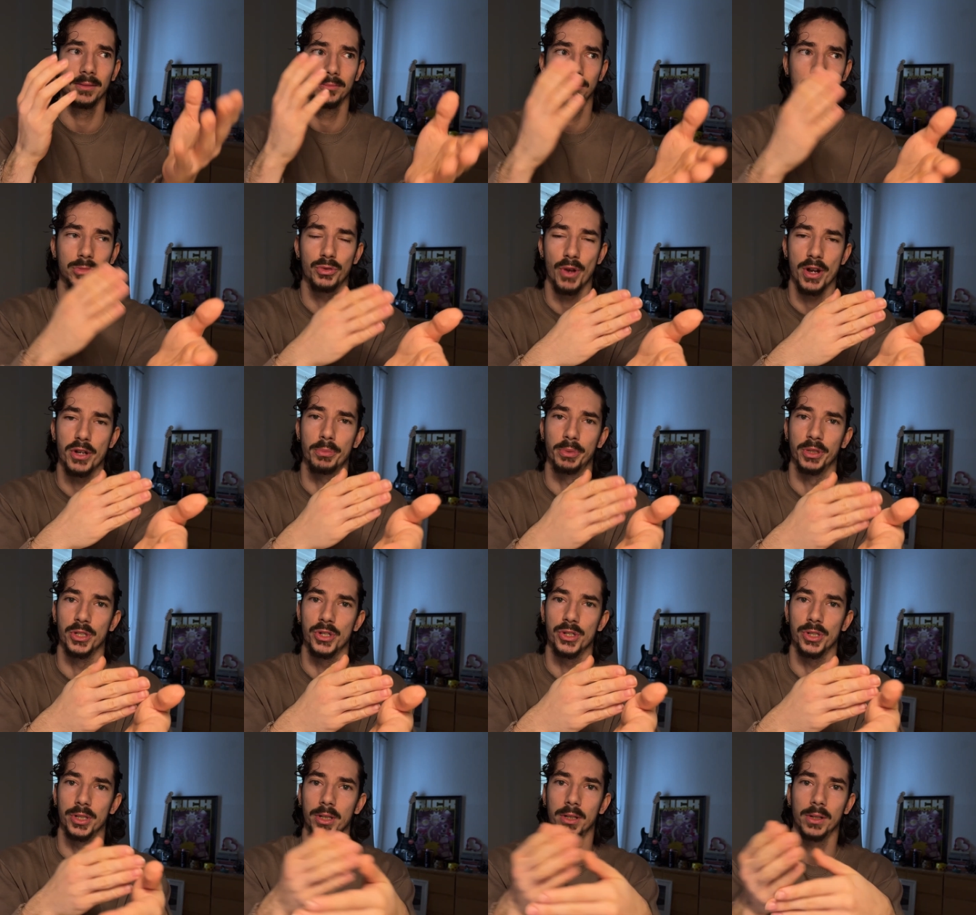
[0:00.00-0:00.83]
stretch
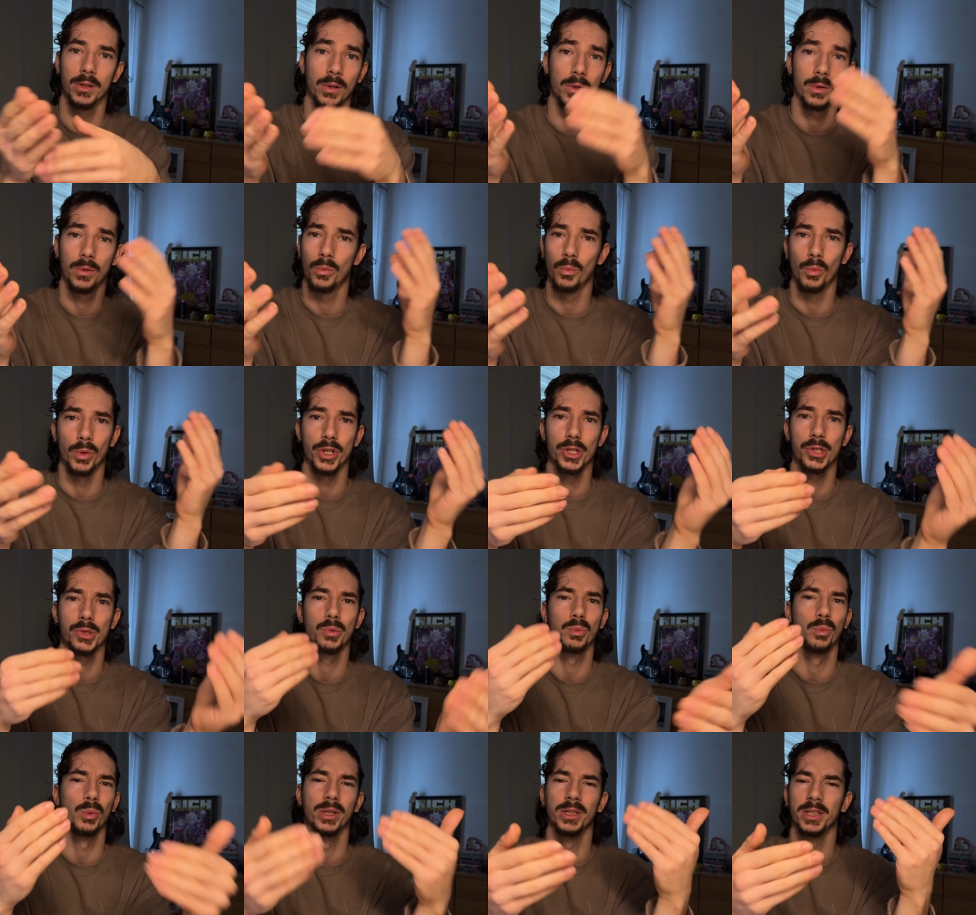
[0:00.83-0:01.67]
position
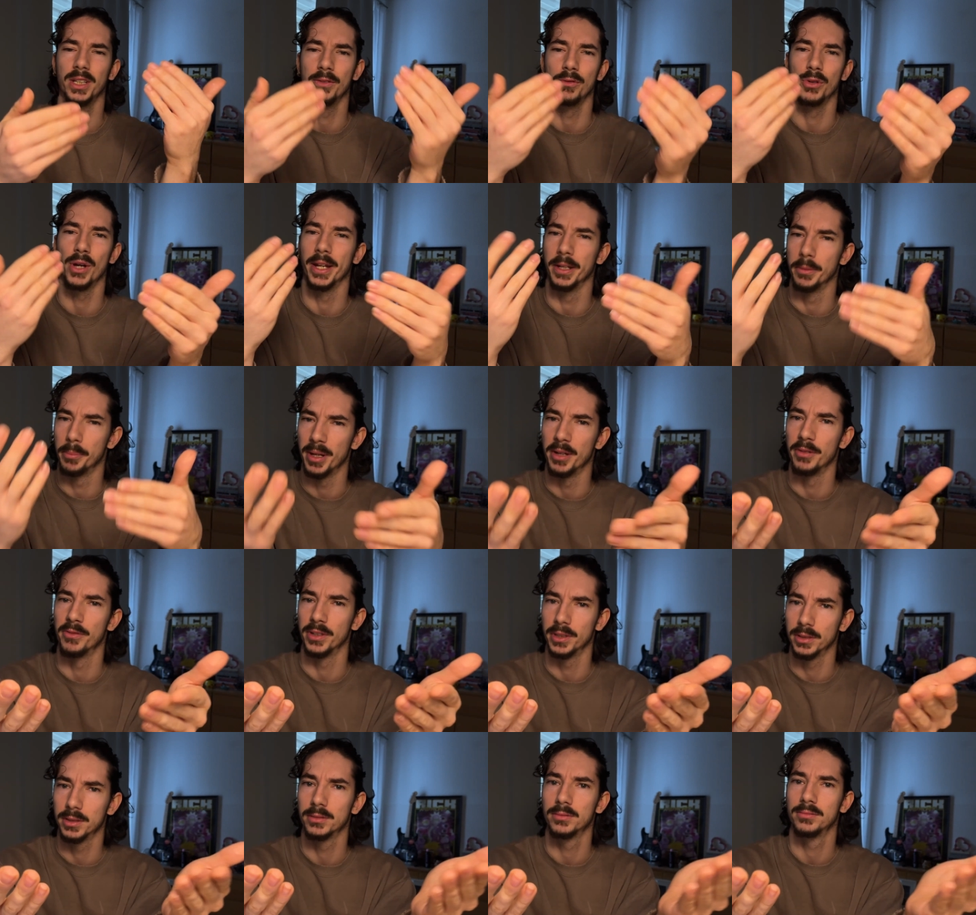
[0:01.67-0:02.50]
which wouldn't give you any
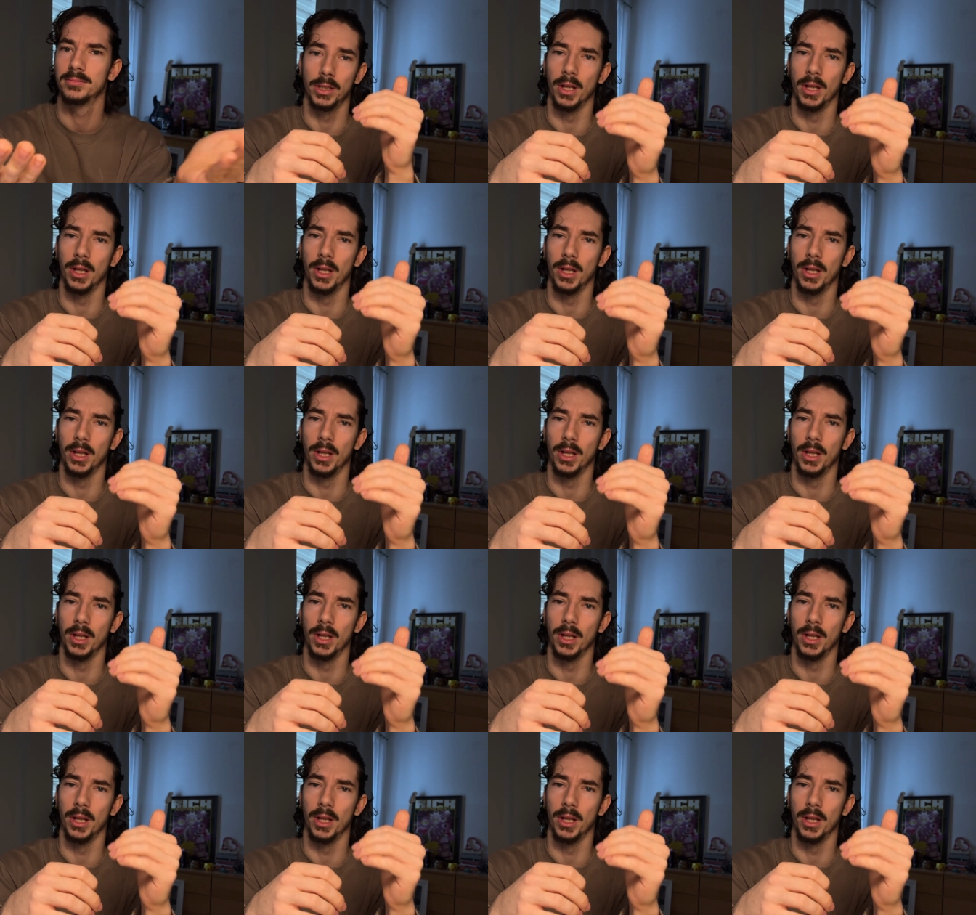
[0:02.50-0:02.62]
benefit.